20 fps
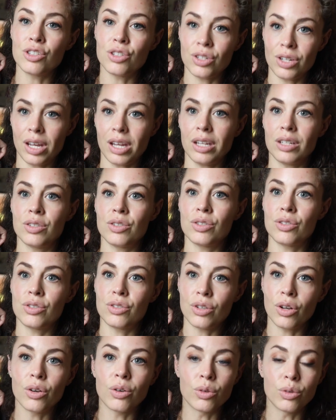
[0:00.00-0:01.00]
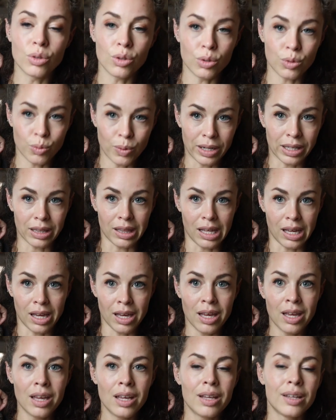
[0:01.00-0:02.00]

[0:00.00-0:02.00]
change so quickly.